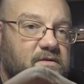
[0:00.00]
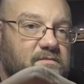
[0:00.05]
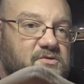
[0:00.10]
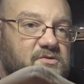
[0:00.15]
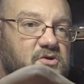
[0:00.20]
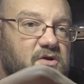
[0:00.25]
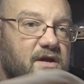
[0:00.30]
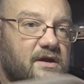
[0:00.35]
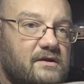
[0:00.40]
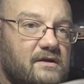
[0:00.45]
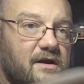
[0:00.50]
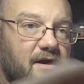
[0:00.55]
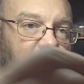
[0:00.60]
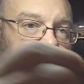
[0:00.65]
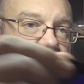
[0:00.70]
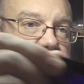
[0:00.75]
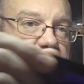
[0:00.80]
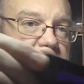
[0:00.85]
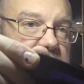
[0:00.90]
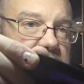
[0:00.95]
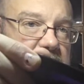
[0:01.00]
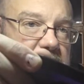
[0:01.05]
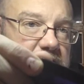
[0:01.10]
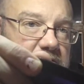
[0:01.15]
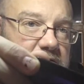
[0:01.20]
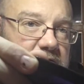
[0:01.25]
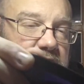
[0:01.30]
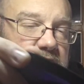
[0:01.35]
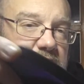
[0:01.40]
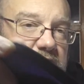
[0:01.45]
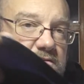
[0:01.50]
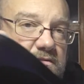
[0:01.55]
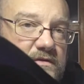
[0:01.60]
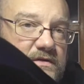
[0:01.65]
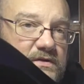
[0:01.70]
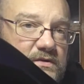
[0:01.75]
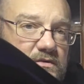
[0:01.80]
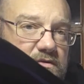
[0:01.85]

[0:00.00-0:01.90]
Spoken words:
trick right here with doing